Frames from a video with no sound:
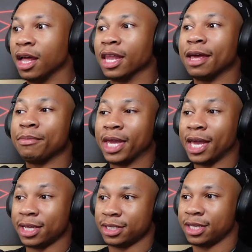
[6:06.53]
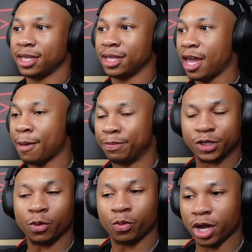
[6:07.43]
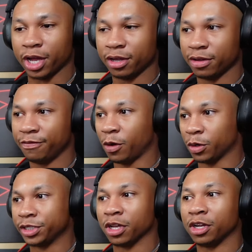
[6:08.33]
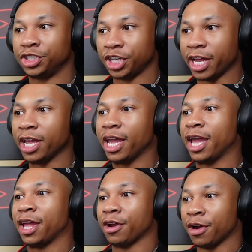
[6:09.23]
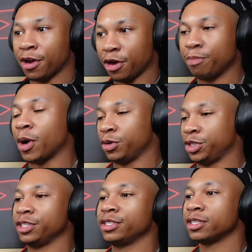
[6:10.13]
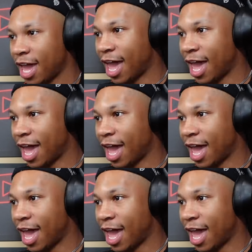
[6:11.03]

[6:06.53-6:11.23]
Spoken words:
Let me guess. Episode one focused on Jen and her potions.